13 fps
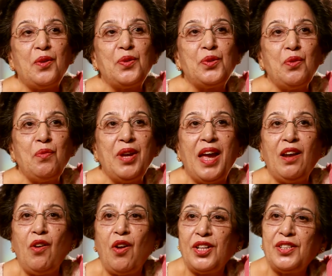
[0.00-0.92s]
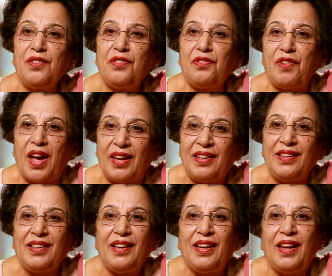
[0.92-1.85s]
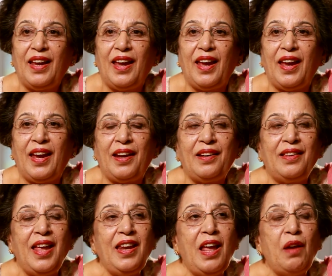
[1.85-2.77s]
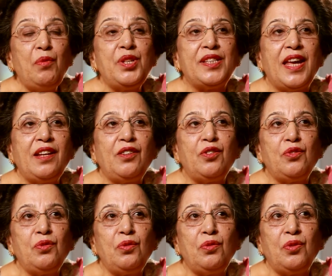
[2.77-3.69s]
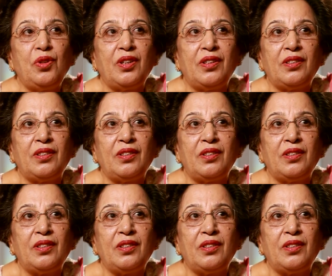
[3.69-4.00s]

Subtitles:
So we had lots of fun, and then I was sent to